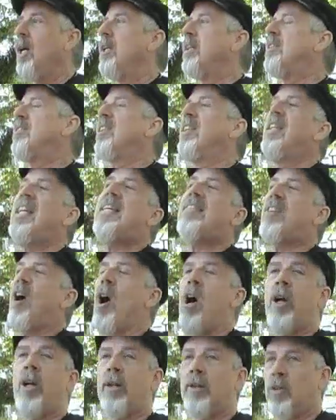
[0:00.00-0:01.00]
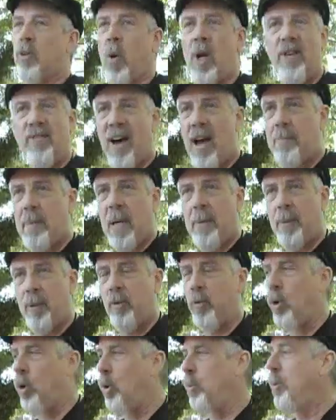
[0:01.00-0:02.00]
there's at least 125 people
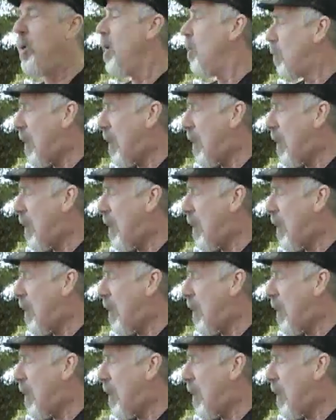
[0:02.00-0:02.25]
in the room,